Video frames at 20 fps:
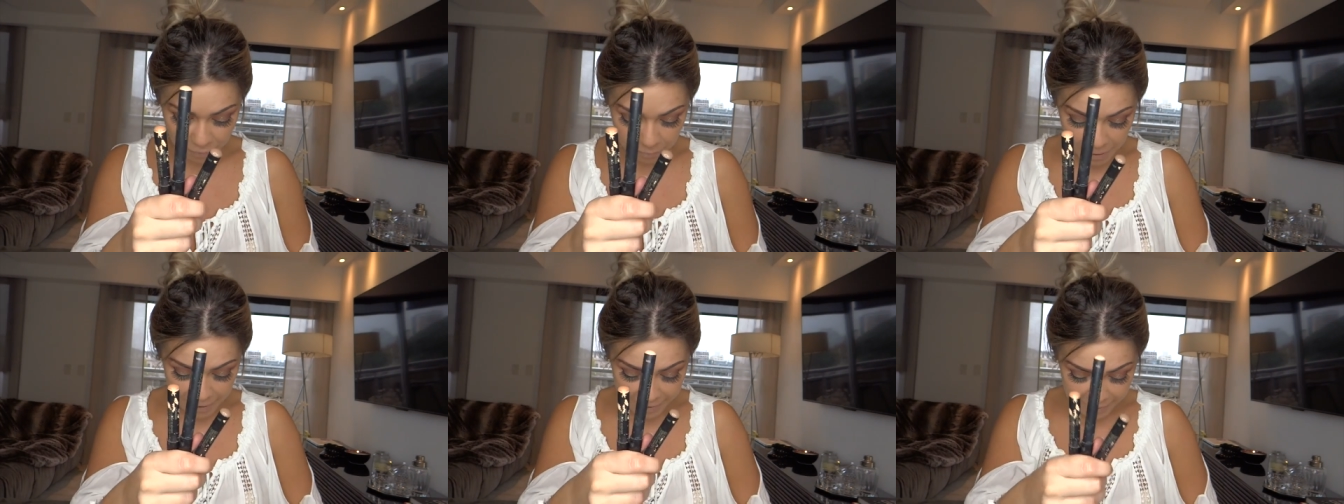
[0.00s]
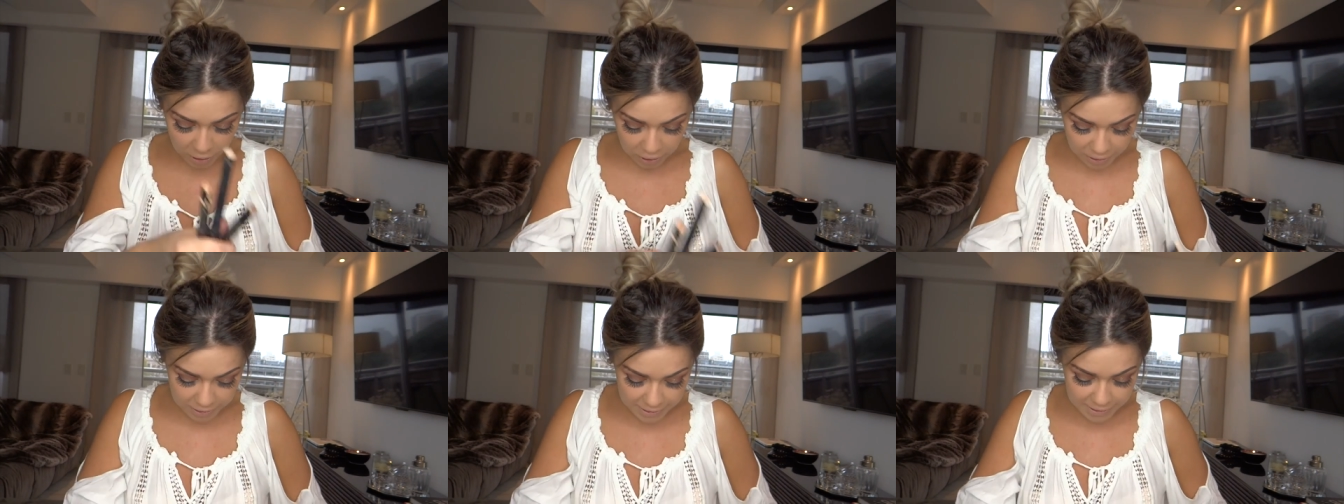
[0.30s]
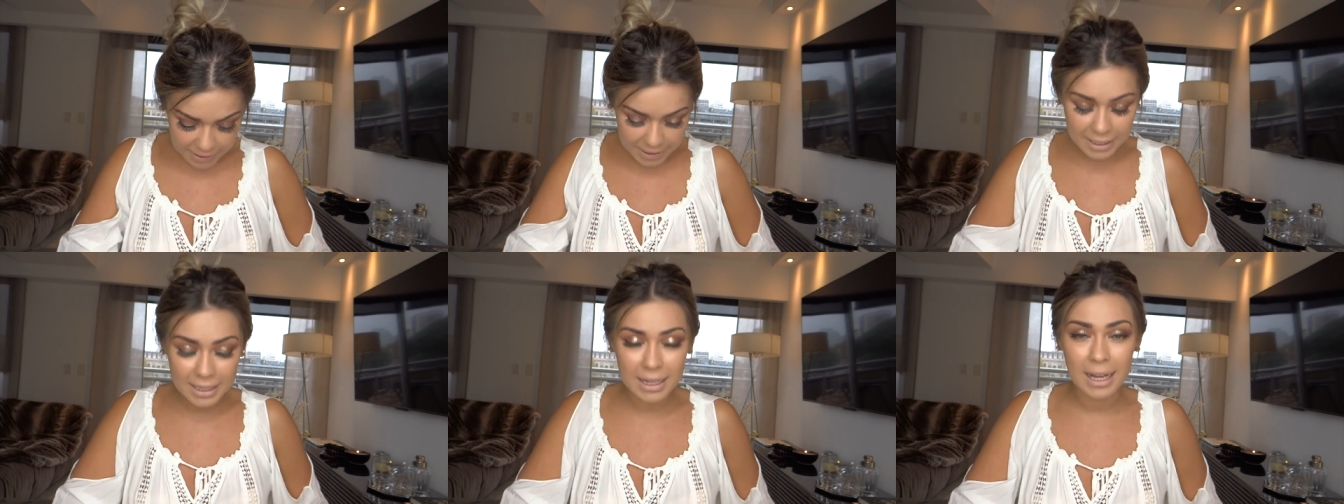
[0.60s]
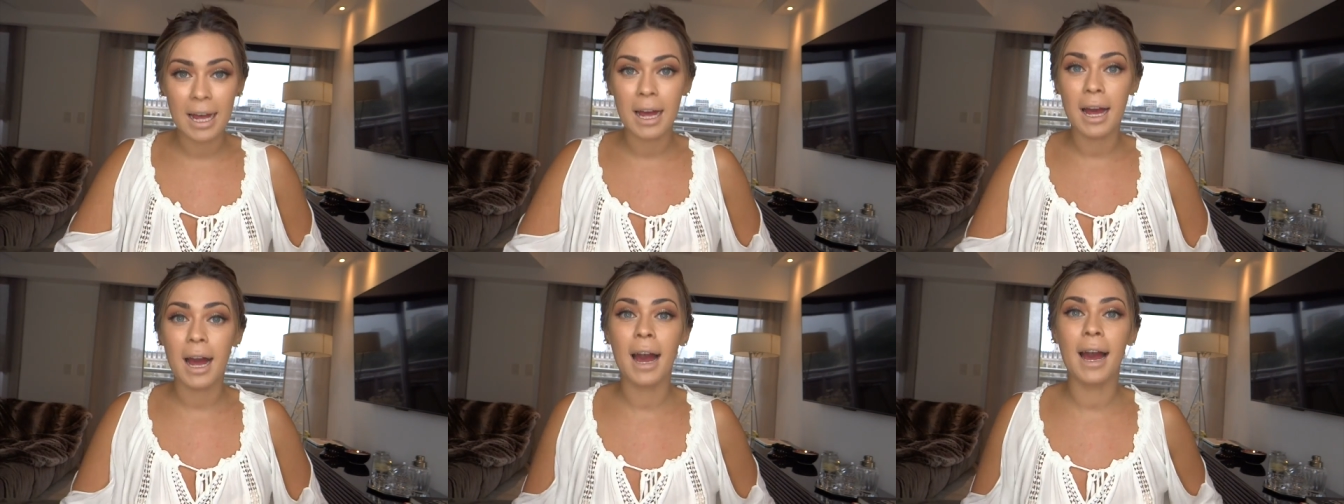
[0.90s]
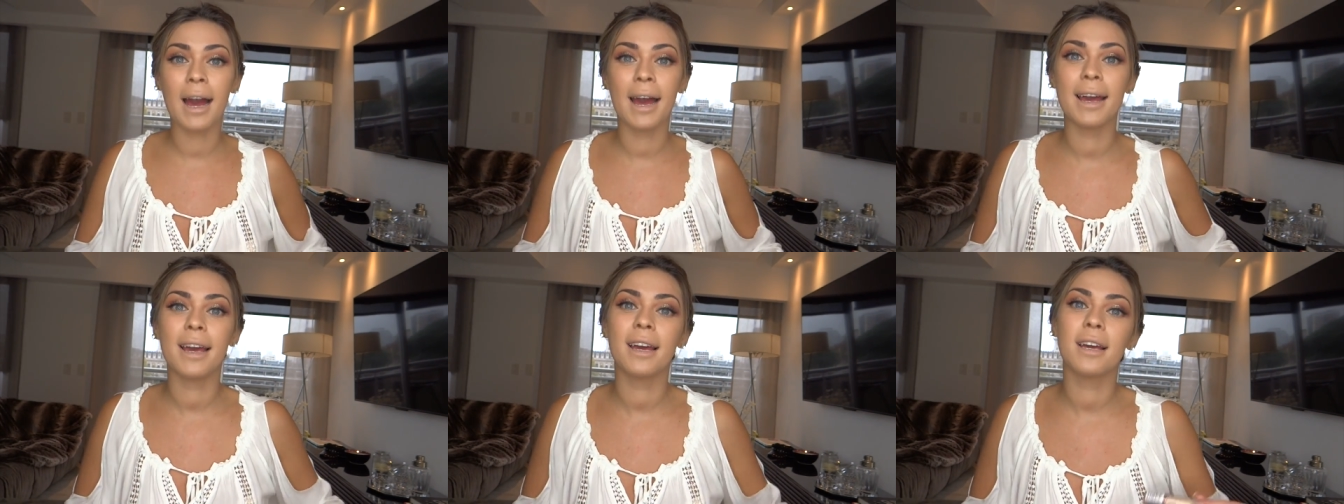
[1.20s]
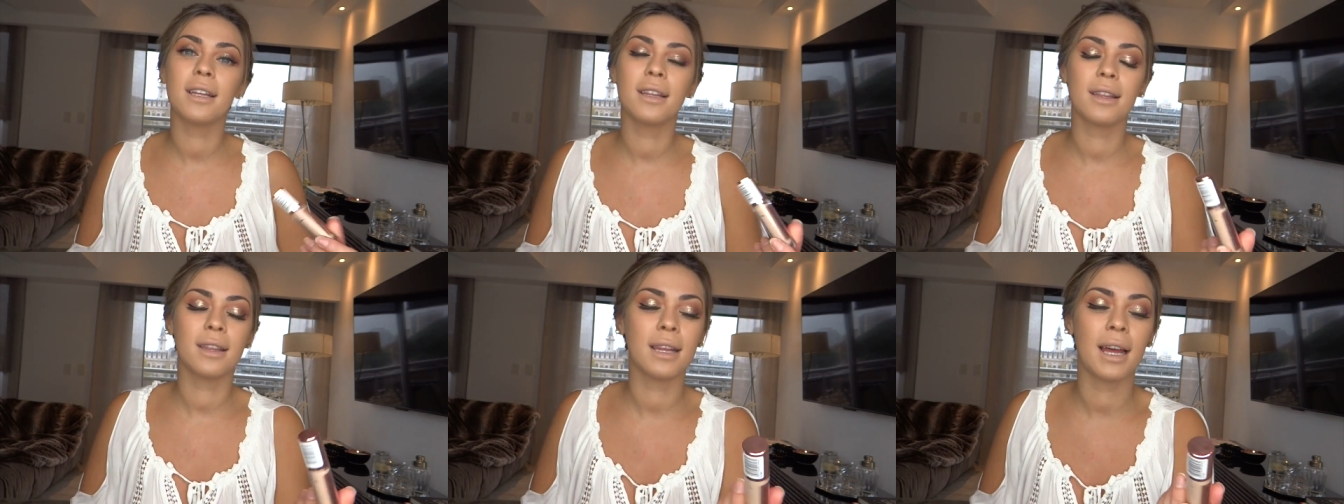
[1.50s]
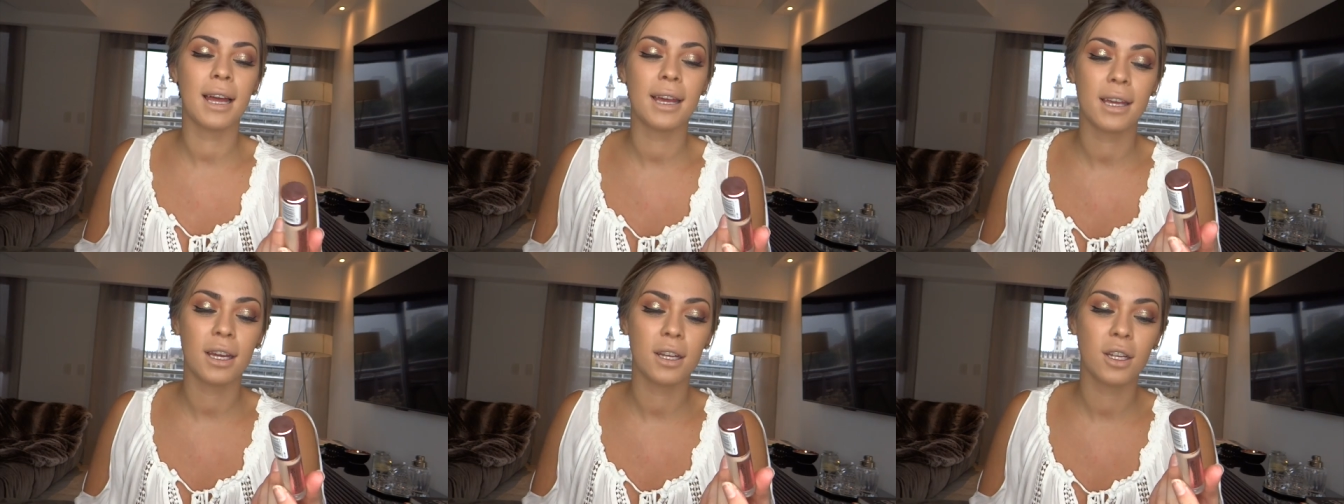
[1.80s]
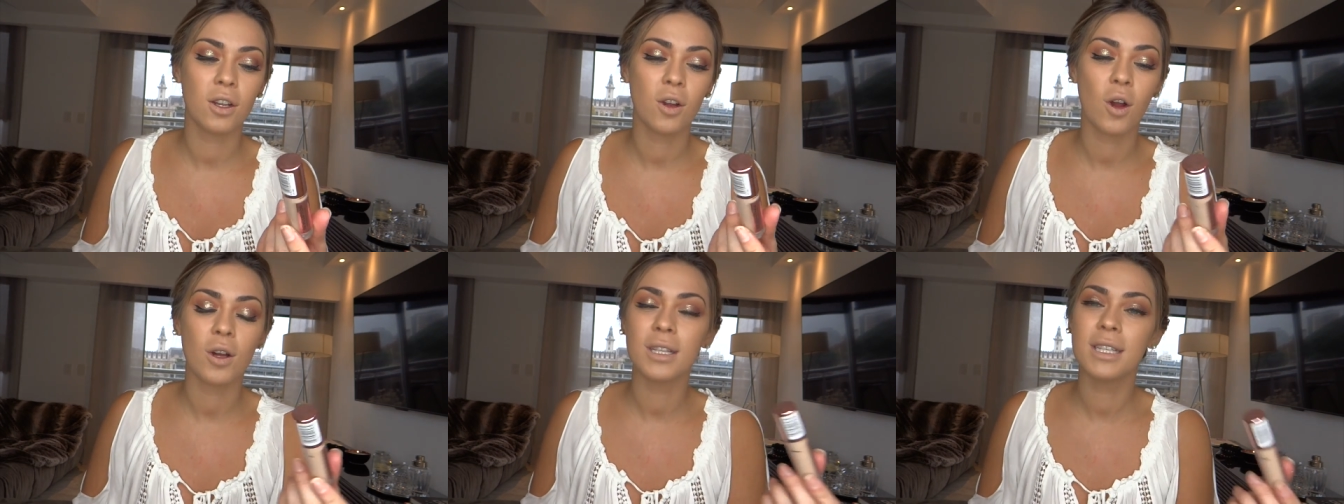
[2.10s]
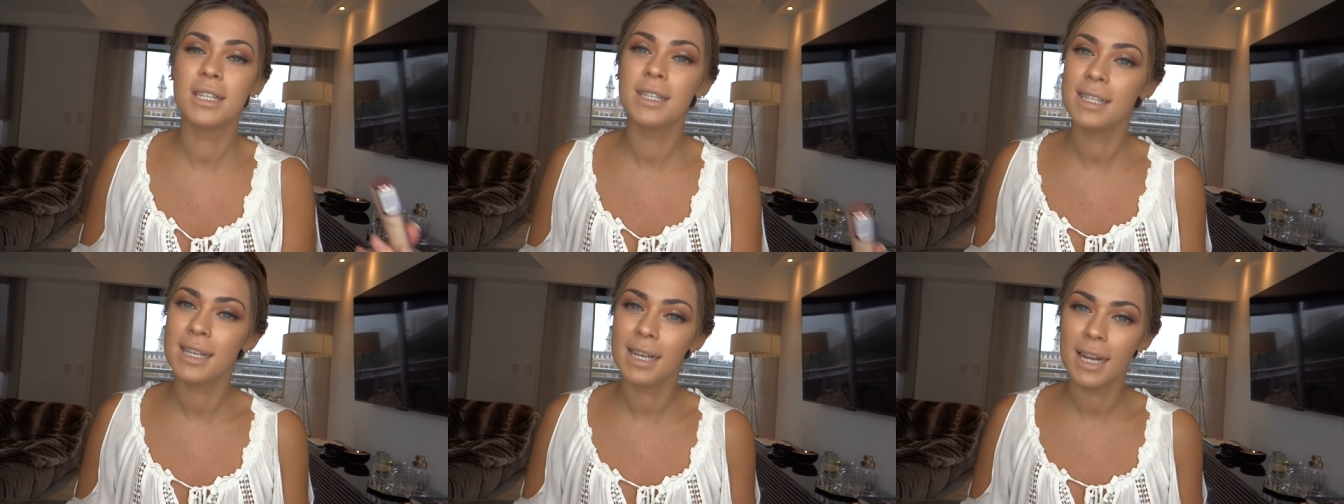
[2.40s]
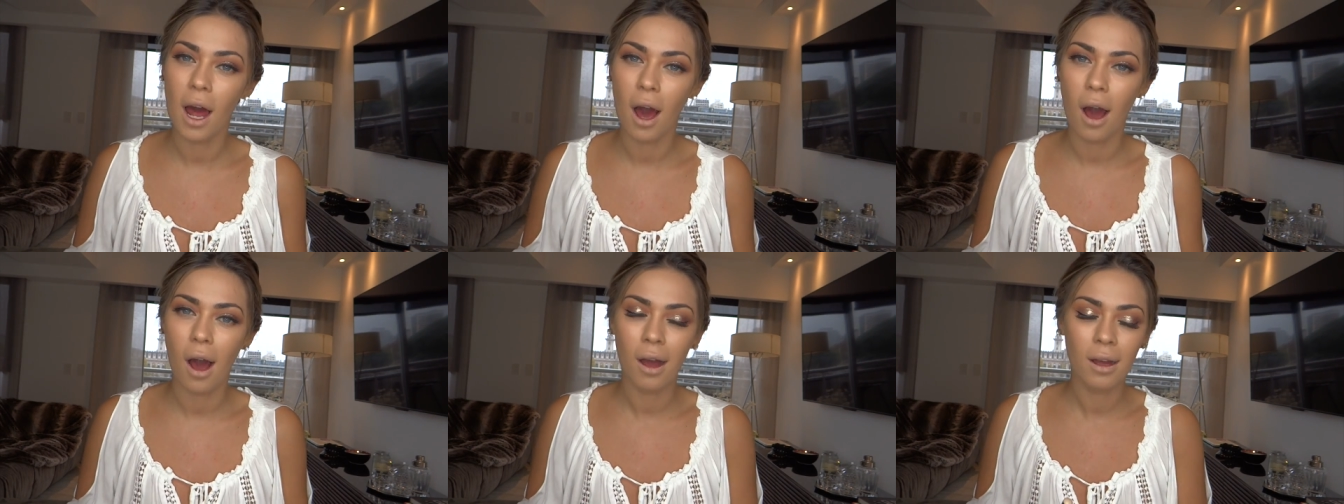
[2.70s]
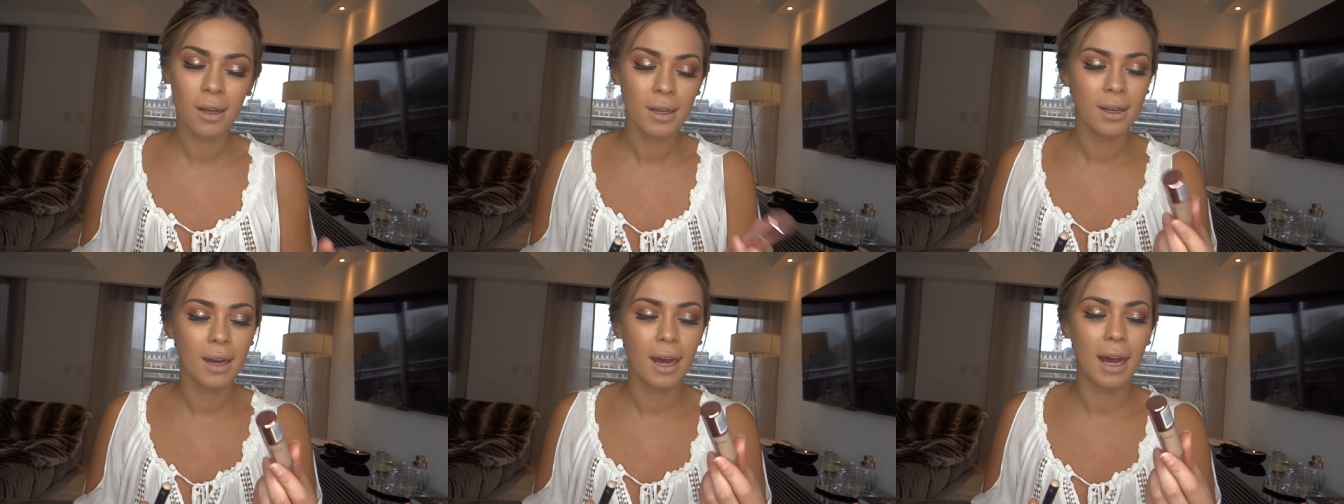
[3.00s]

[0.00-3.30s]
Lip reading: for my concealer, I like Concealor.